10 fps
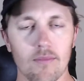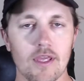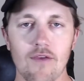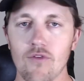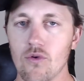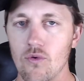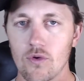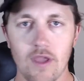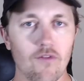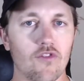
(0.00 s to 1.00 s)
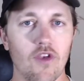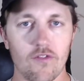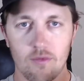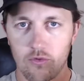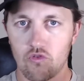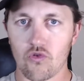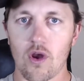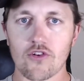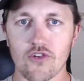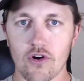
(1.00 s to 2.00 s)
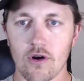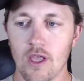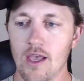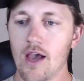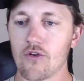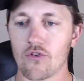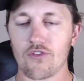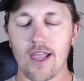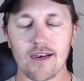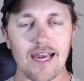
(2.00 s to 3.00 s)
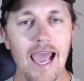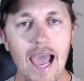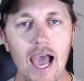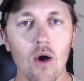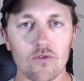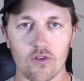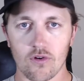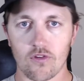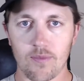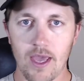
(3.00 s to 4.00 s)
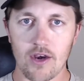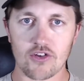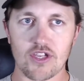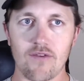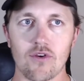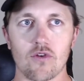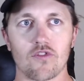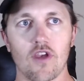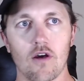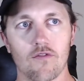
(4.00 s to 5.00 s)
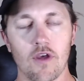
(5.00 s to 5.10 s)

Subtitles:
give yourself some structure, understanding how to learn Spanish, giving yourself